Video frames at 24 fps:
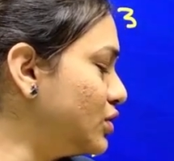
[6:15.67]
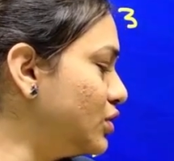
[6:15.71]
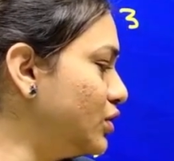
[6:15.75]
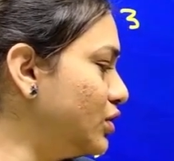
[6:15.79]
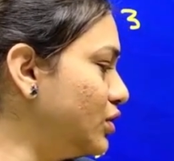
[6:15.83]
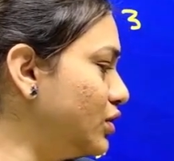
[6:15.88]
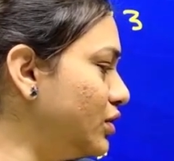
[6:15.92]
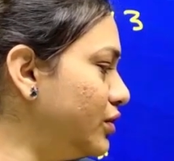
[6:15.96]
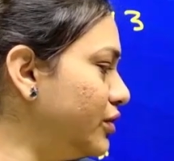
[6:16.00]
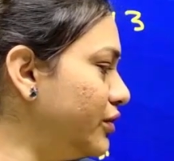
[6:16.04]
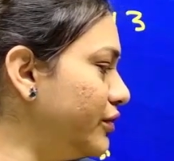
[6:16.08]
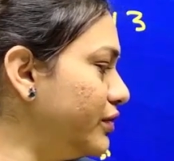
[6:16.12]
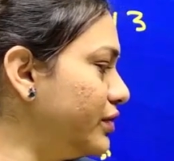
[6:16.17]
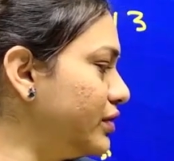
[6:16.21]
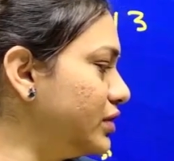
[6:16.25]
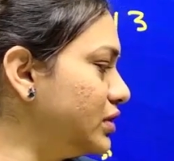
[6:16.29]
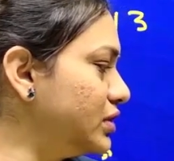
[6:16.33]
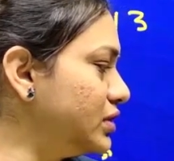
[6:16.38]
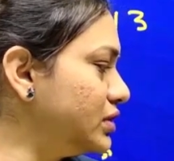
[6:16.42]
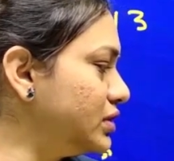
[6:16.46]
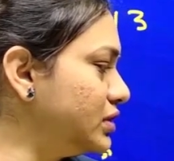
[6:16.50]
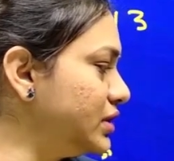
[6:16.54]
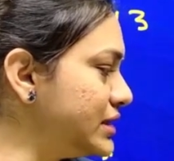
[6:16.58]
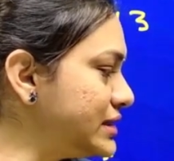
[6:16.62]
So,
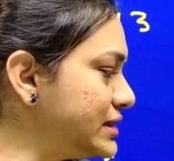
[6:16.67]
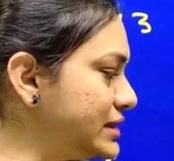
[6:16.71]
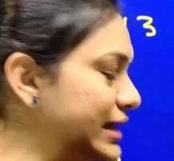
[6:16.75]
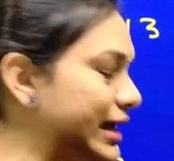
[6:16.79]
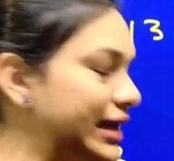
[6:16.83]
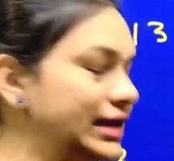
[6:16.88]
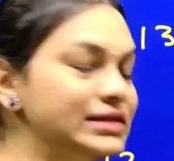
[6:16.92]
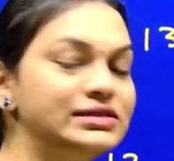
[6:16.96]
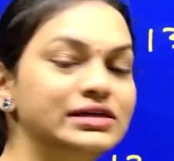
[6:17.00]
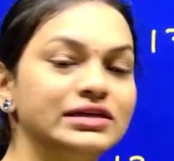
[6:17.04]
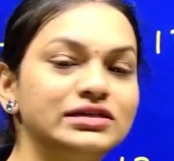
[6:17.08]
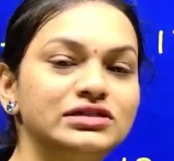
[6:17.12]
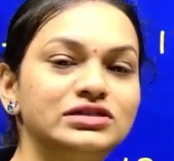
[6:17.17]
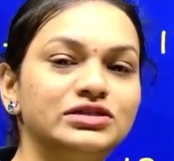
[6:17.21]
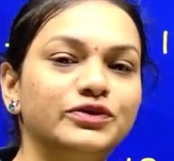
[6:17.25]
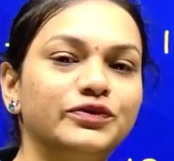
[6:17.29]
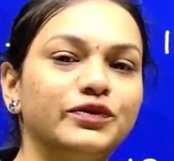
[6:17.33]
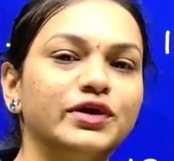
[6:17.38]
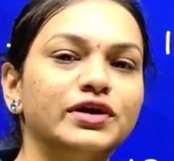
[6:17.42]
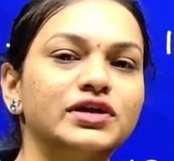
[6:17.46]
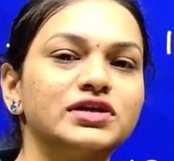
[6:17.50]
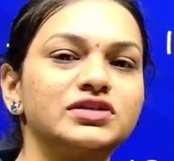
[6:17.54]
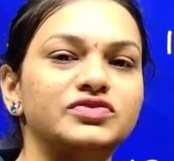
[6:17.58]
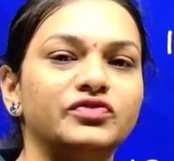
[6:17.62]
this
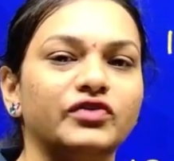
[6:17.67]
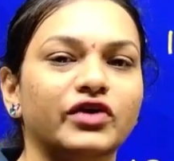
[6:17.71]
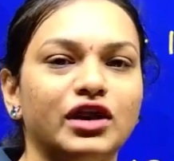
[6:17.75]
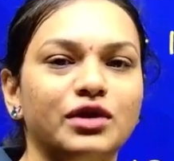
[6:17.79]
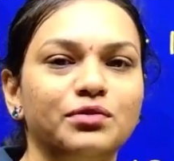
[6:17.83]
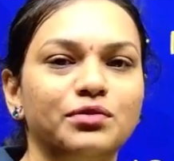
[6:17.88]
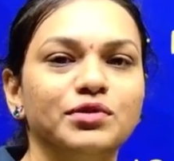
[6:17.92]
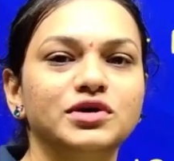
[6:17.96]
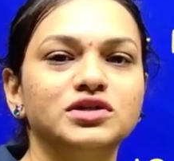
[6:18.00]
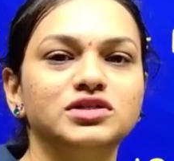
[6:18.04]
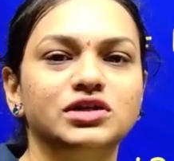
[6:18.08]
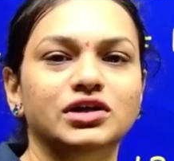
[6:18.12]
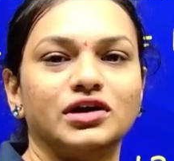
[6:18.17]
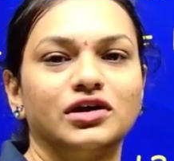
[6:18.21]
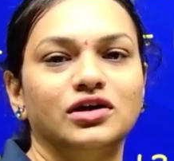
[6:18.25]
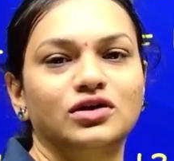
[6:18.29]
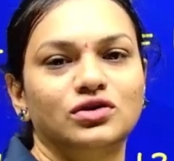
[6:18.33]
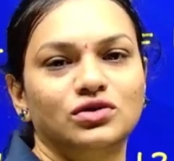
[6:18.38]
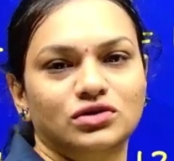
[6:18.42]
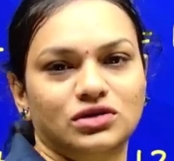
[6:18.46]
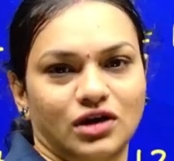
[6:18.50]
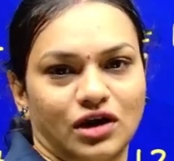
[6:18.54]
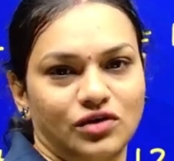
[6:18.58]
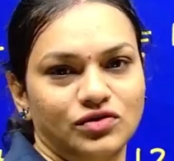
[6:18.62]
961 is very much
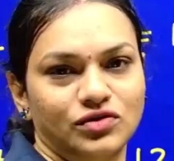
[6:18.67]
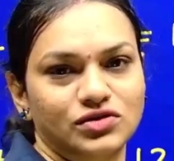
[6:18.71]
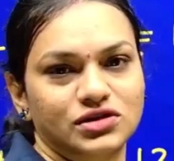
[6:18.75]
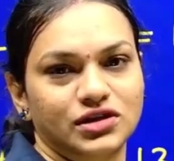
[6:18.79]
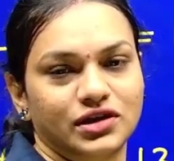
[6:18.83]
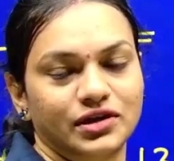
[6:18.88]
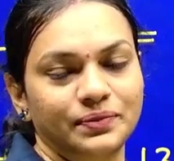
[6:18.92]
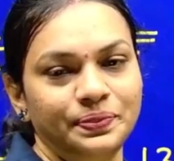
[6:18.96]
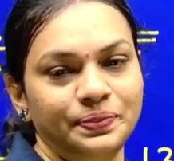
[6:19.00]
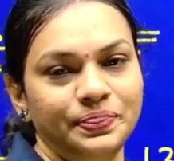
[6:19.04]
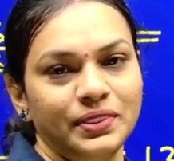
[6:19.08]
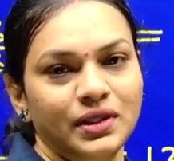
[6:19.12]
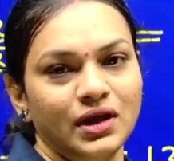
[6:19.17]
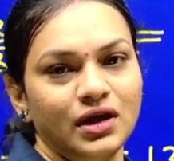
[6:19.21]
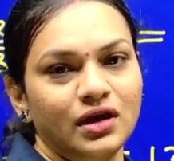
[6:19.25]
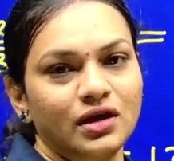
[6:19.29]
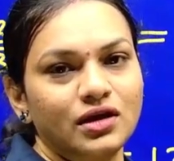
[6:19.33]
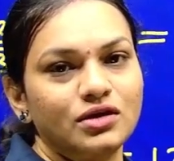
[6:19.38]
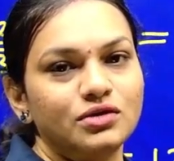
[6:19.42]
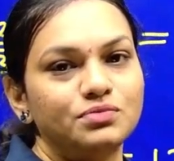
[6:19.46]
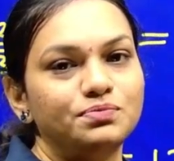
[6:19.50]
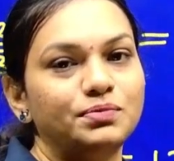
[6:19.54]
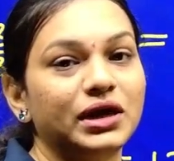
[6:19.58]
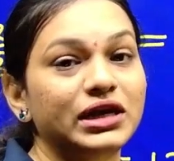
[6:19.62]
nearer to 1000
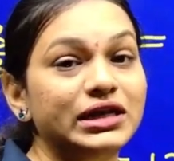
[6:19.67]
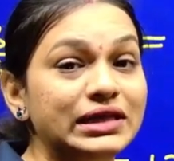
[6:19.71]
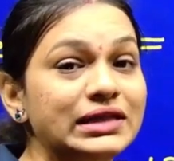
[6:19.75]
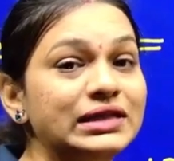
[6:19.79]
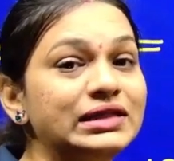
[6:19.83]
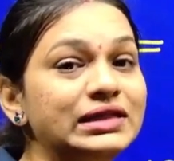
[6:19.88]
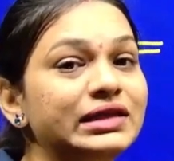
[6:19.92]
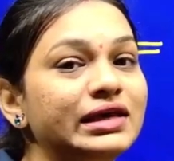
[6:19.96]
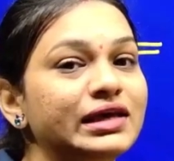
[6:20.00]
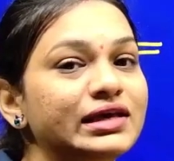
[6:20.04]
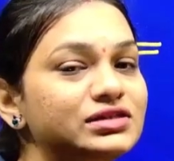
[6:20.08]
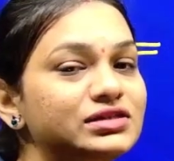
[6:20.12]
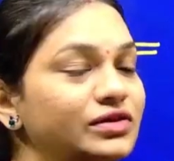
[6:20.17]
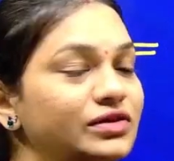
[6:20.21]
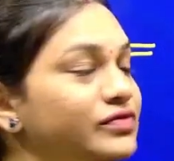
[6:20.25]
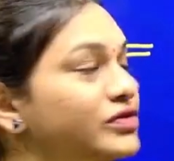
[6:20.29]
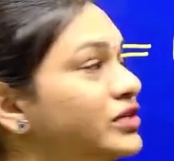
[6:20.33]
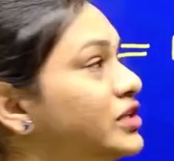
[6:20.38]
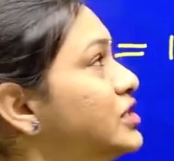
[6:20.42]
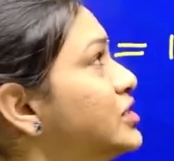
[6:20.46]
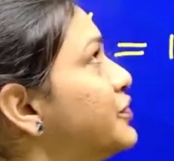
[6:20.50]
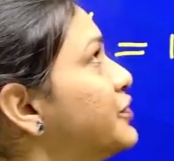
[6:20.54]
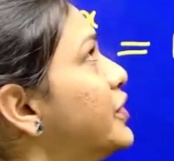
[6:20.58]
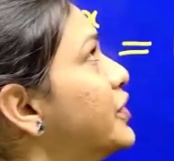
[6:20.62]
but in case
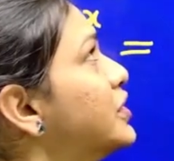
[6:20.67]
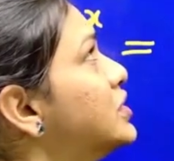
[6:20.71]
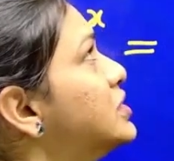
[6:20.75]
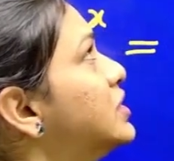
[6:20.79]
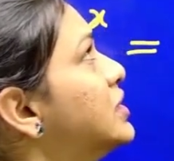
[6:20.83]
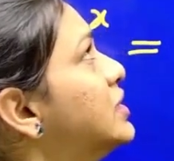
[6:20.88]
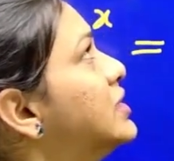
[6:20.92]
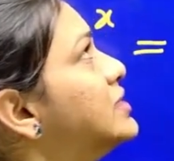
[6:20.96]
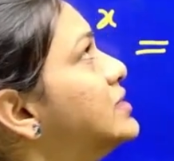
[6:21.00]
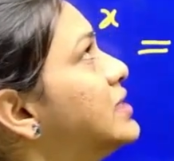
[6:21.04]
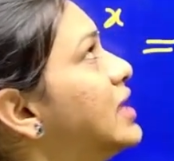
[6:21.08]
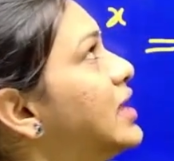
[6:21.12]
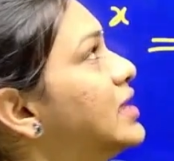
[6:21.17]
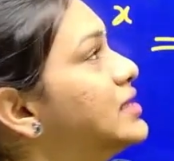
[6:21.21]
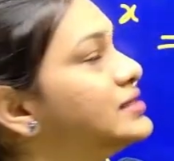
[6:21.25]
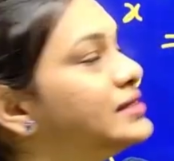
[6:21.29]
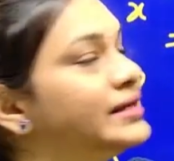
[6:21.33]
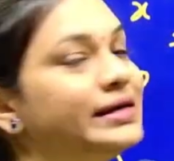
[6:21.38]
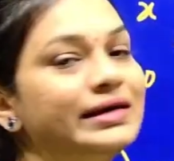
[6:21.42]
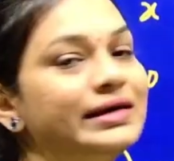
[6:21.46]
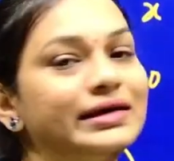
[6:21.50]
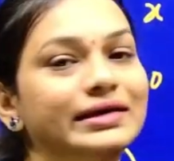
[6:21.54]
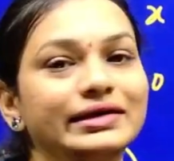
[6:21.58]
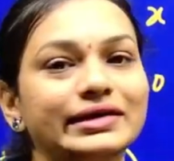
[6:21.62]
of this question is
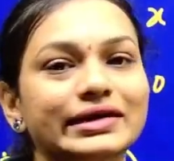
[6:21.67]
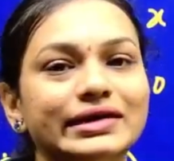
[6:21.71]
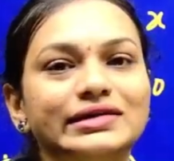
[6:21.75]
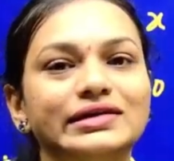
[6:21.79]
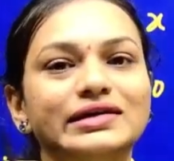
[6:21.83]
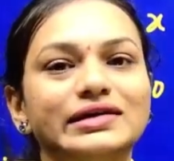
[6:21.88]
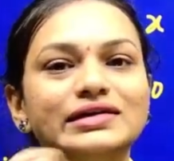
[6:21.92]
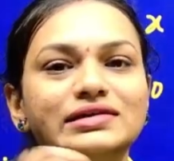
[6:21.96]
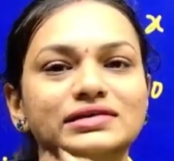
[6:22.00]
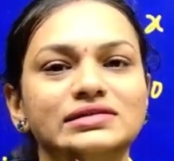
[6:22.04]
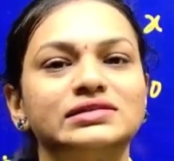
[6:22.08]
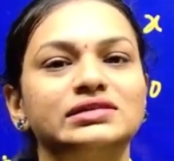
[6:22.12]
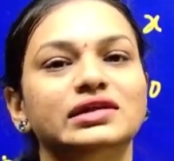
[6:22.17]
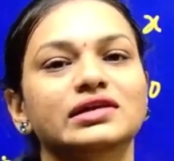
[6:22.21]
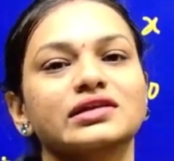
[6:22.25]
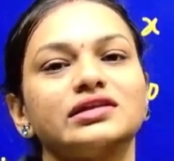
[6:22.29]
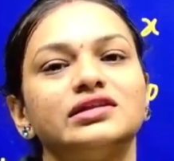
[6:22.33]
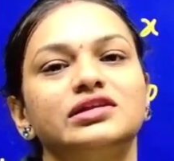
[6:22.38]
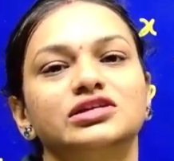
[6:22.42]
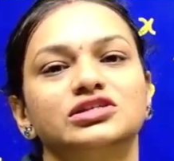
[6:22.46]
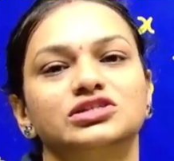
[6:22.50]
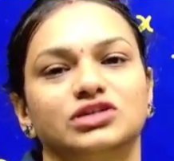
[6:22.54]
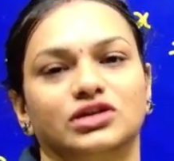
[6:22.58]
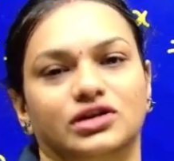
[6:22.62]
asking greatest
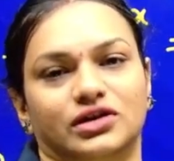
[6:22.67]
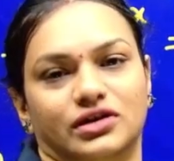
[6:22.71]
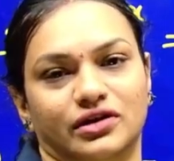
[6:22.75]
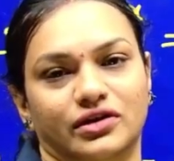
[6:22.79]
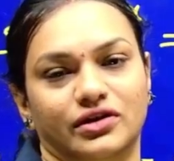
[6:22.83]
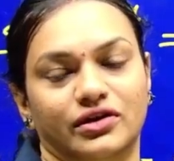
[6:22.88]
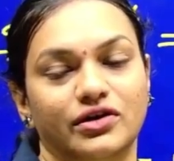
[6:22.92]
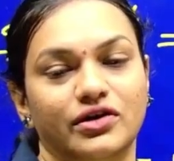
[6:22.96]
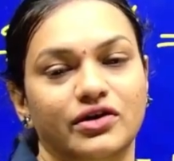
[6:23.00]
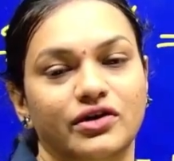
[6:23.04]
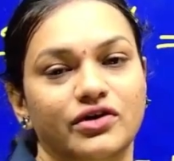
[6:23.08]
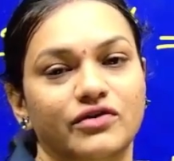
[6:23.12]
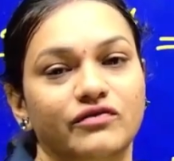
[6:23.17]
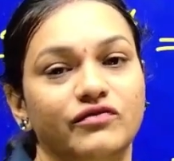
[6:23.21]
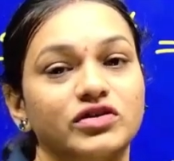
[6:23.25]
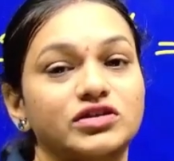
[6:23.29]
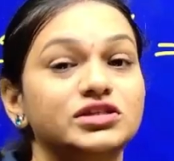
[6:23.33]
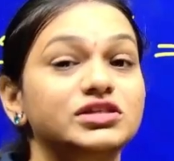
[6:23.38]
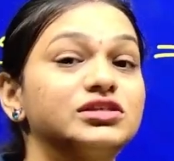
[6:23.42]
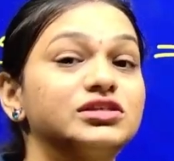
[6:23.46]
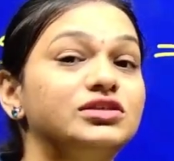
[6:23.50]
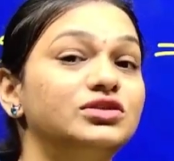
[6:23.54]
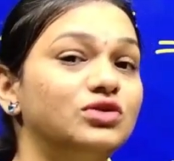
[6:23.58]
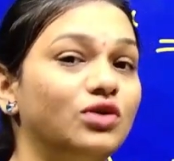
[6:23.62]
integer
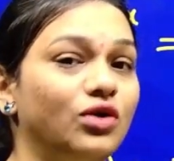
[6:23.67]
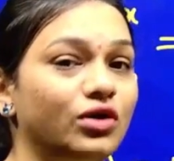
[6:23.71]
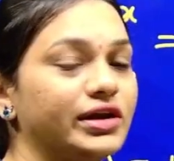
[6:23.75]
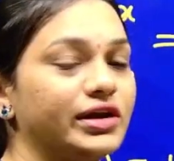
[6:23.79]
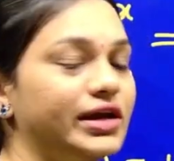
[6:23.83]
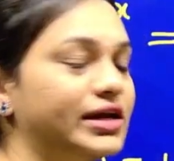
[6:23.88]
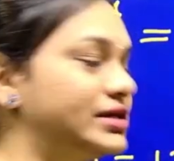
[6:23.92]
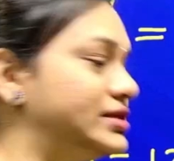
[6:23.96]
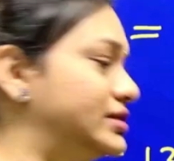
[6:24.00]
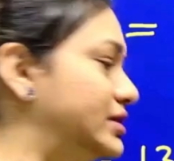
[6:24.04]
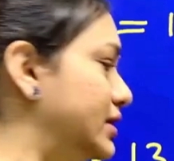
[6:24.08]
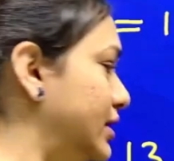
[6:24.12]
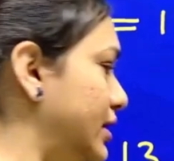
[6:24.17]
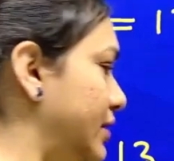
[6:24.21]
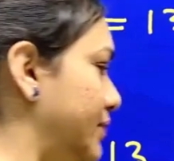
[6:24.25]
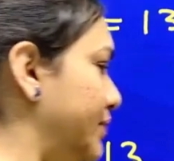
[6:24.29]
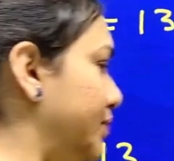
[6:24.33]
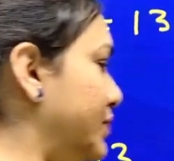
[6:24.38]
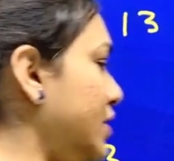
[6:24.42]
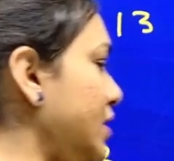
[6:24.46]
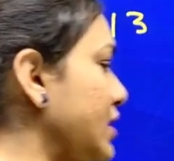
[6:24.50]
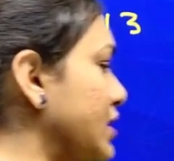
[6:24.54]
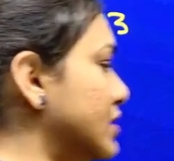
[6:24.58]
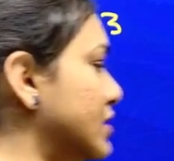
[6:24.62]
which is not
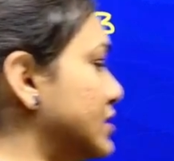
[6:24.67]
exceeding.